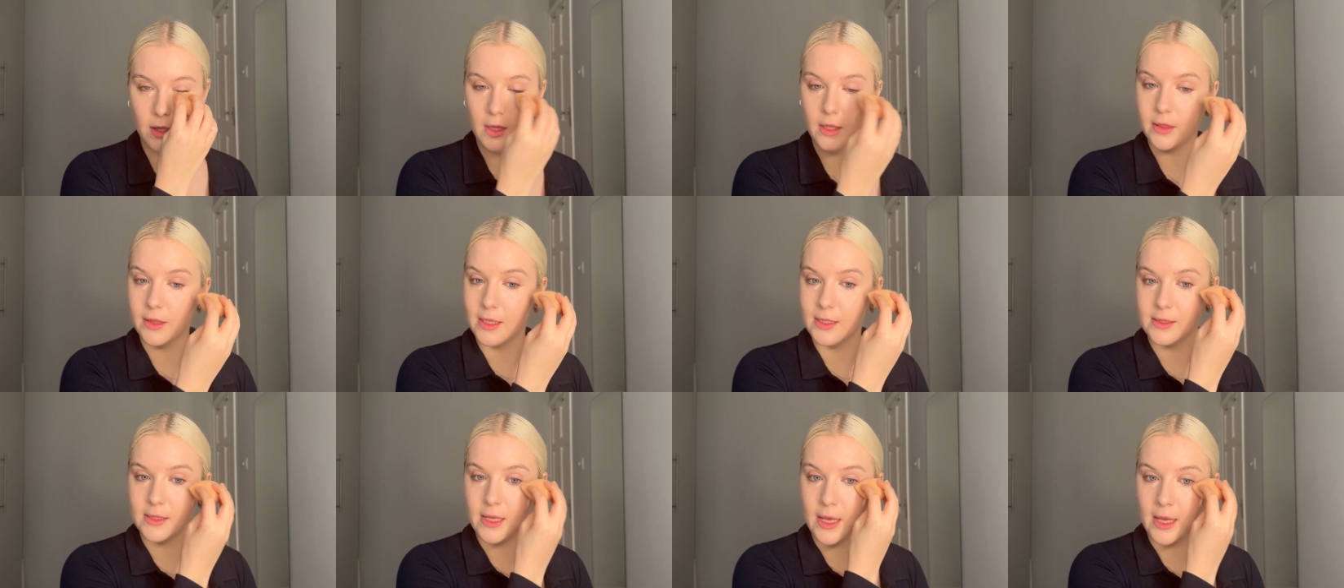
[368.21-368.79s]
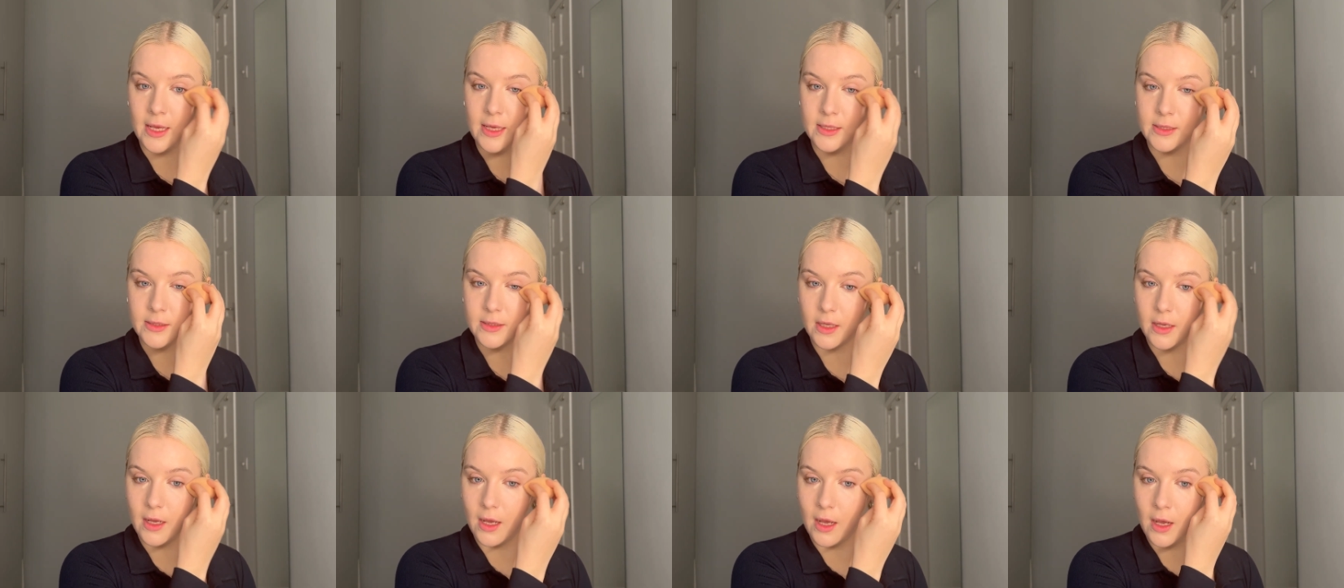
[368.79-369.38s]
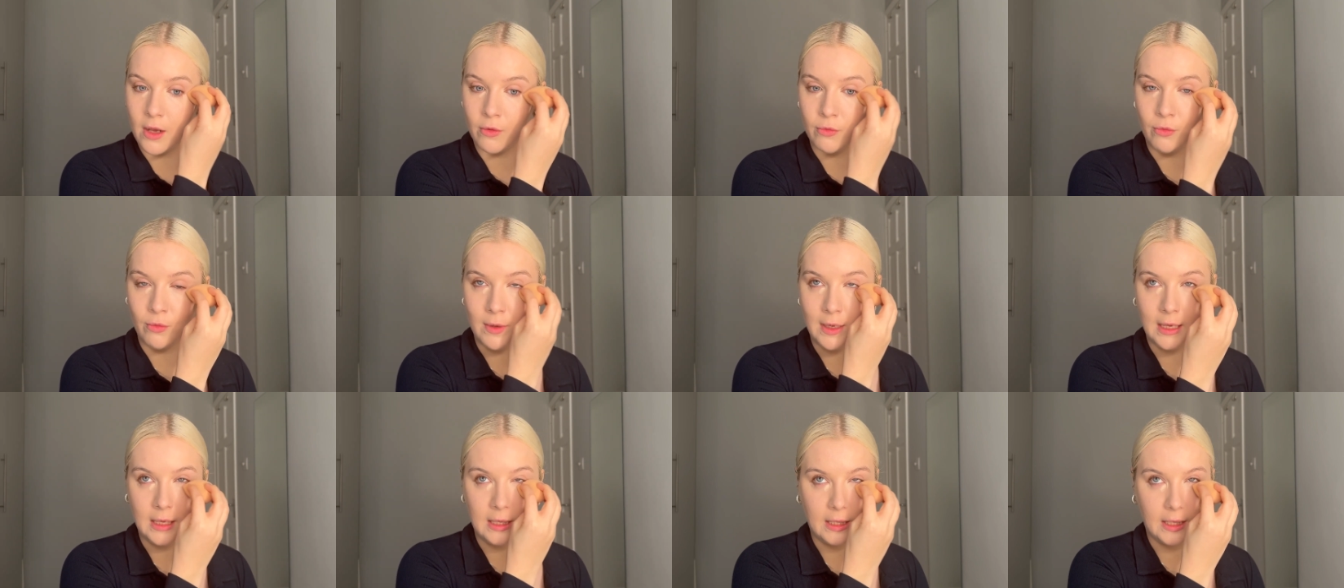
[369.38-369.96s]
This is a
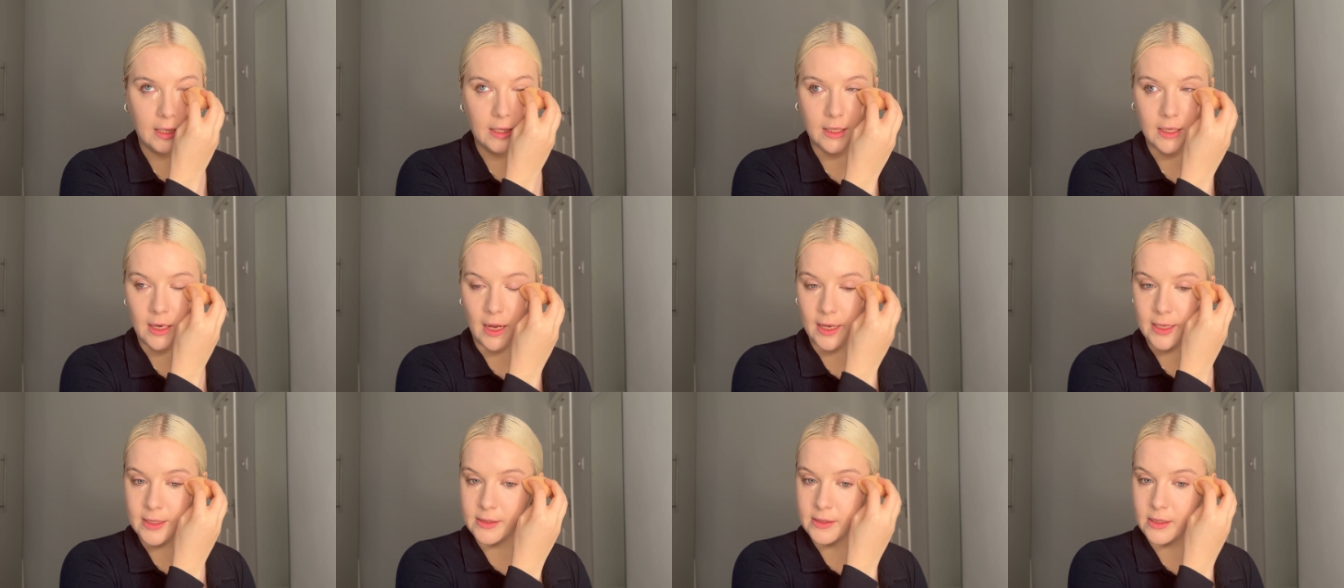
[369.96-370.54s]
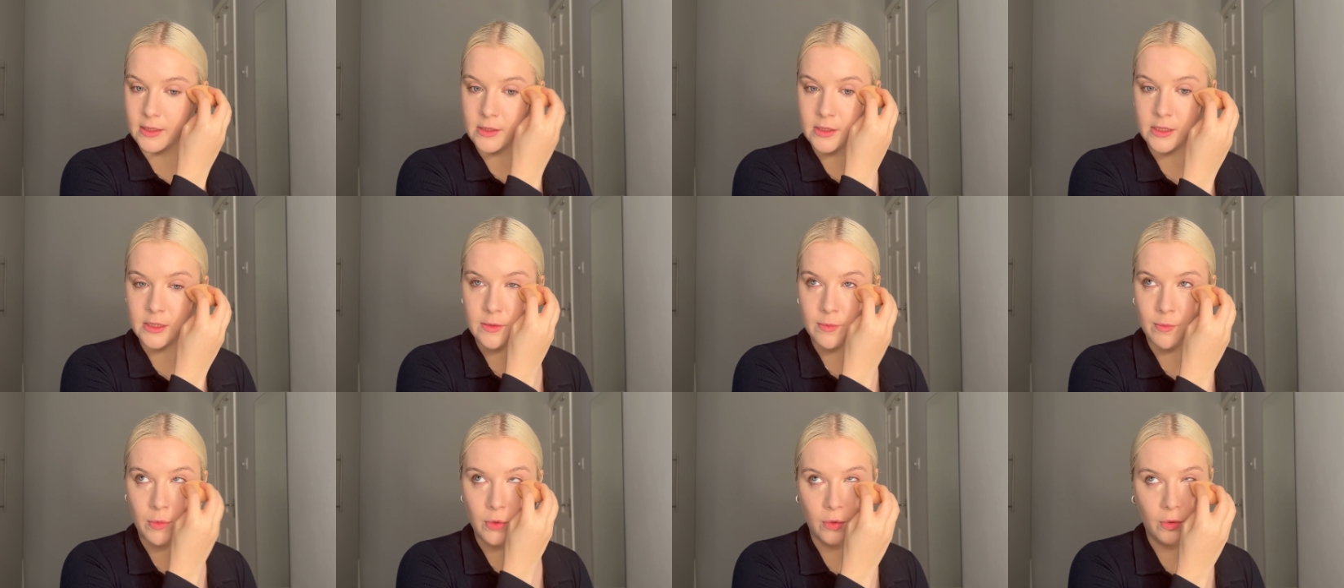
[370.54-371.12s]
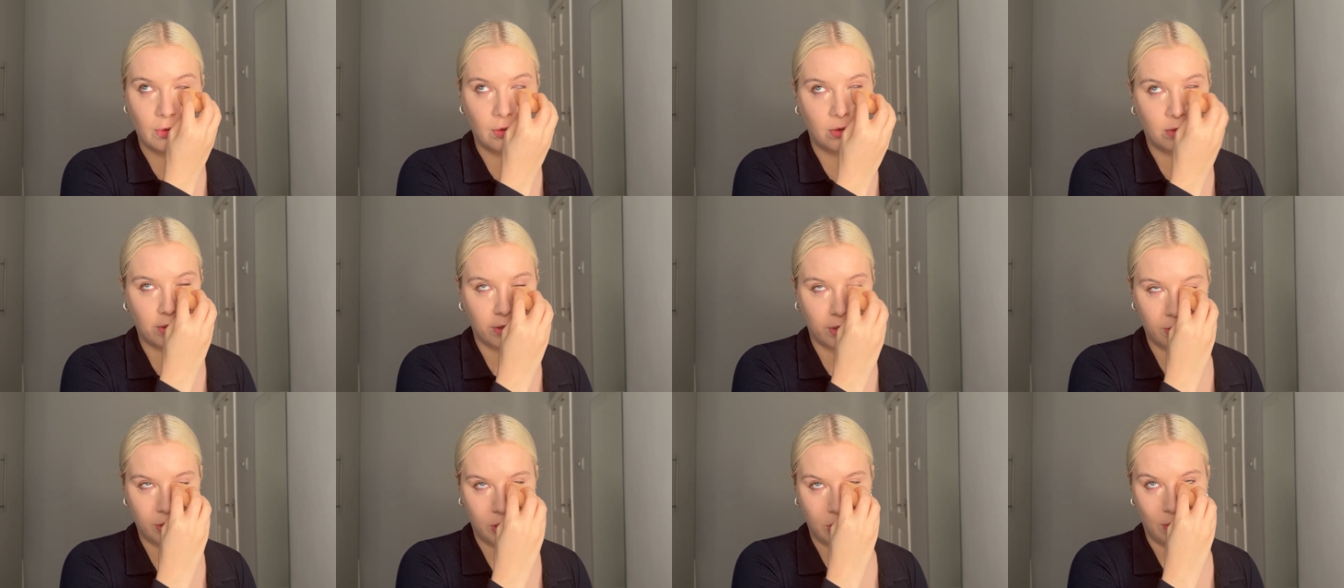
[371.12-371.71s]
really nice and smooth
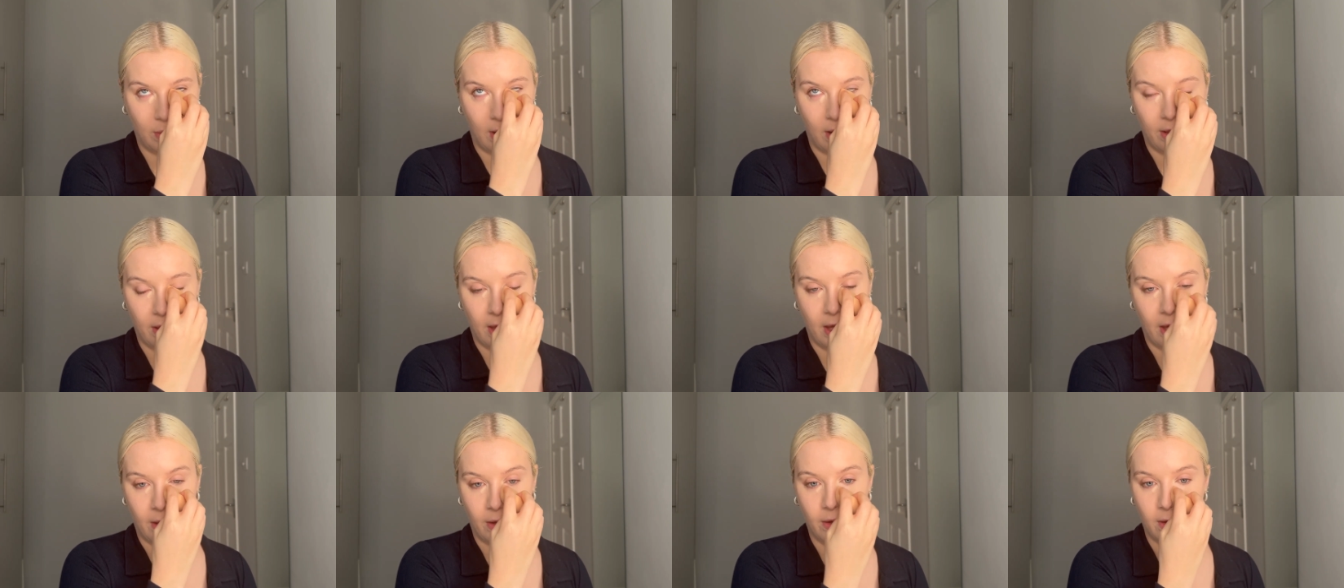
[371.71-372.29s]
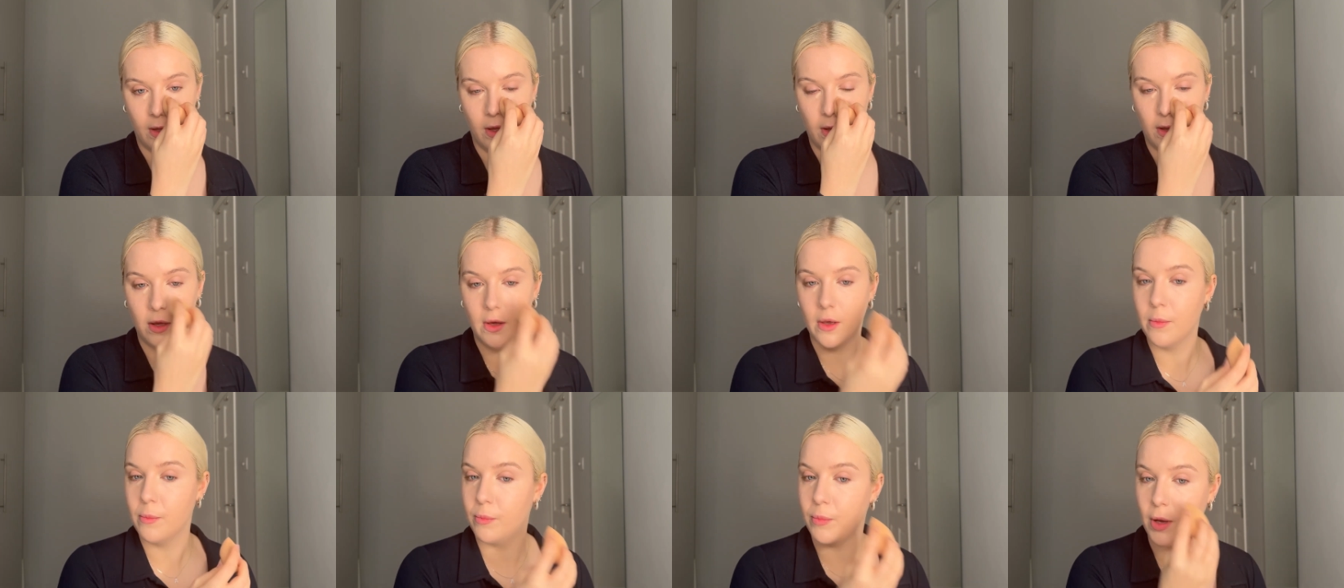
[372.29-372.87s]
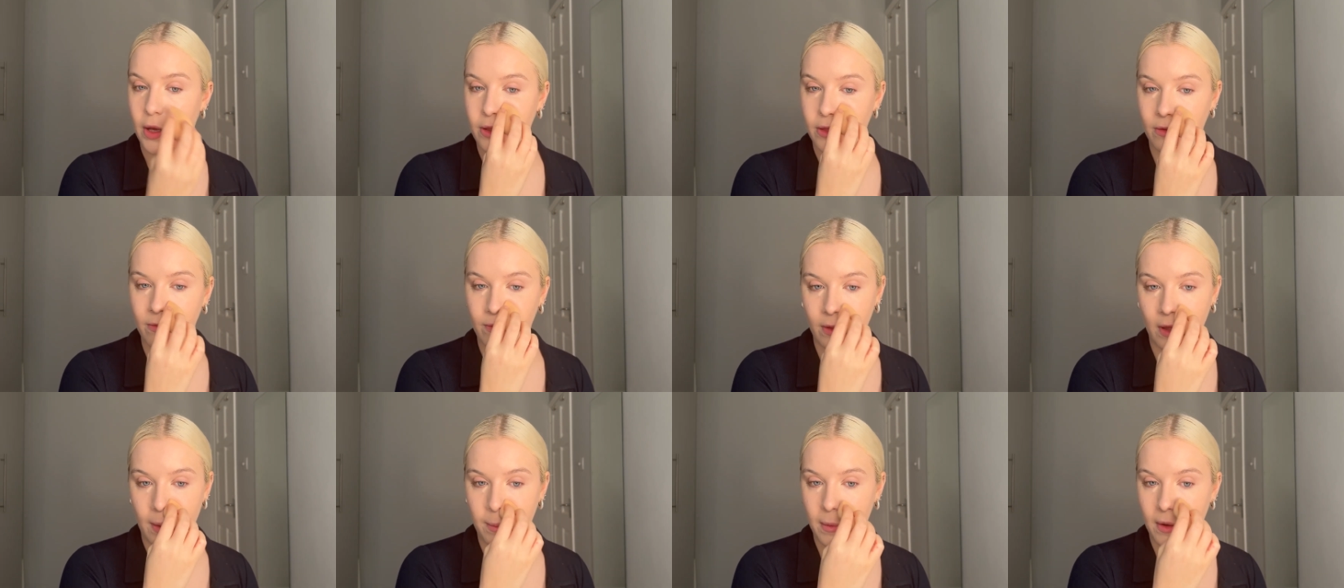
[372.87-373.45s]
duo though. Both of
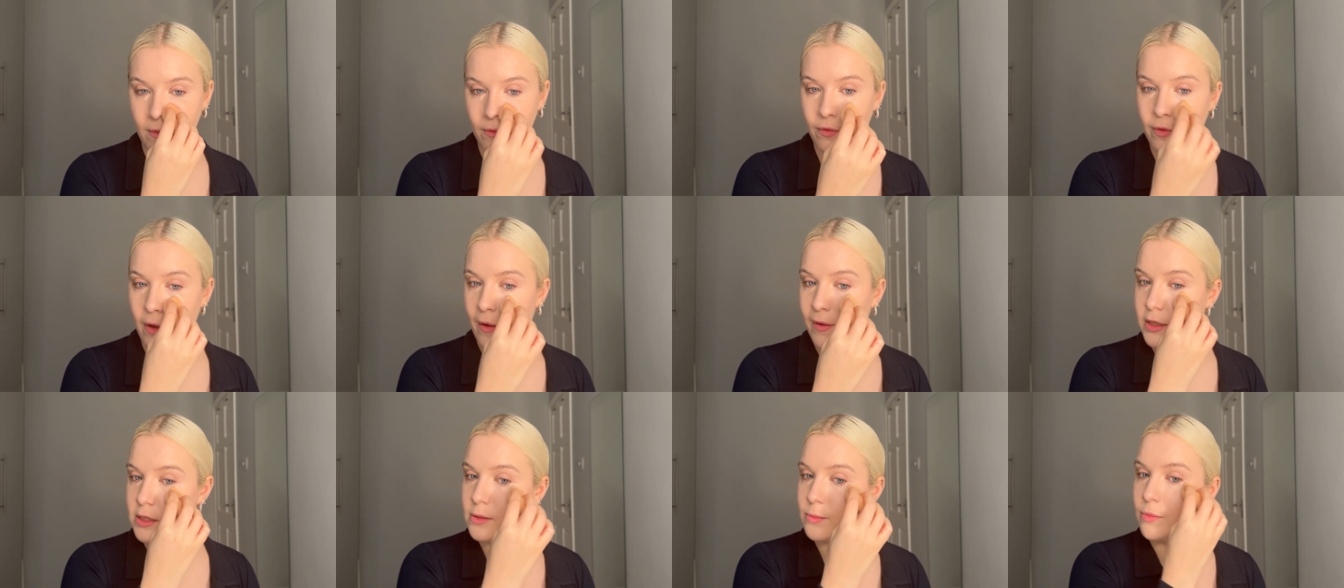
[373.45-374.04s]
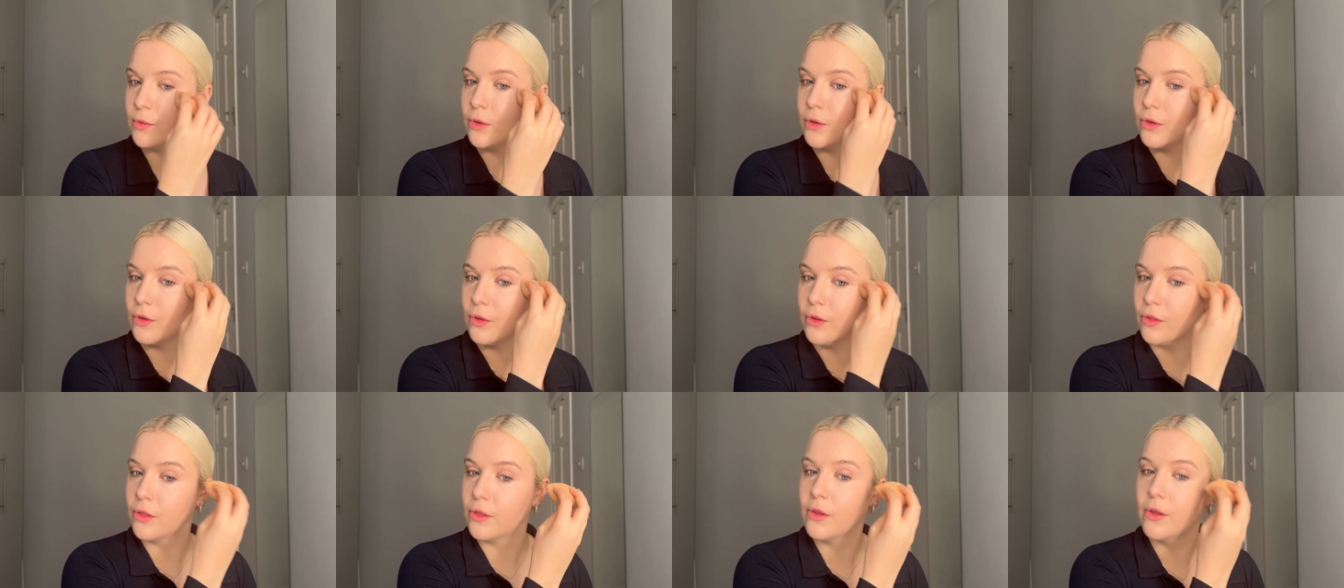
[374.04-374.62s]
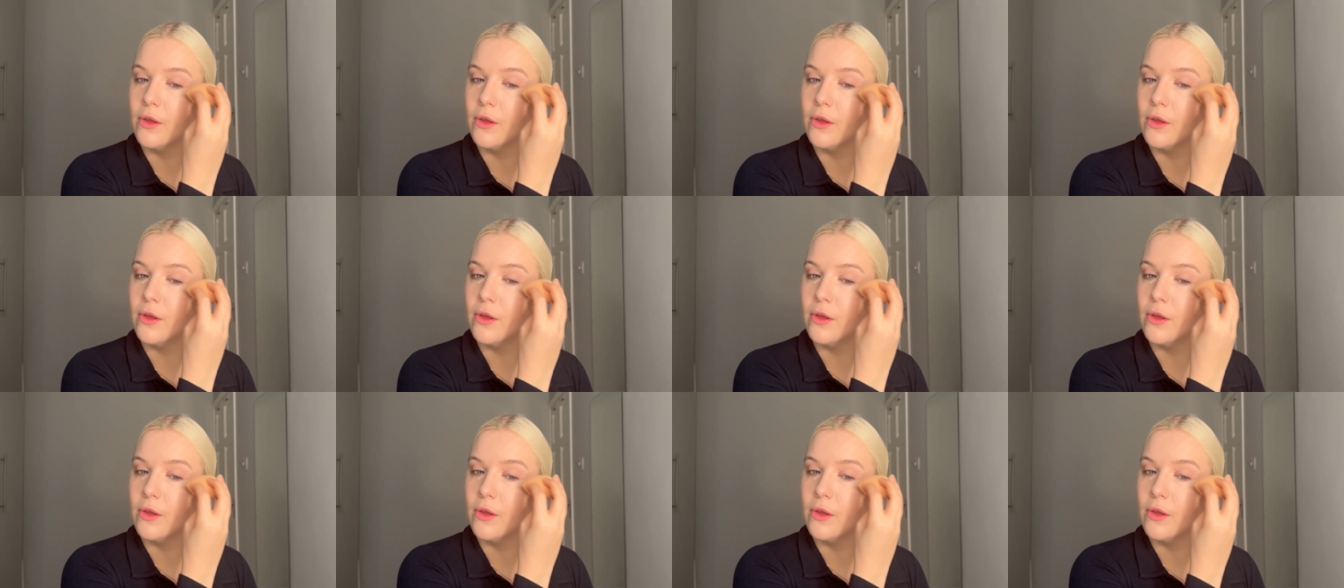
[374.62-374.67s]
them are very smooth,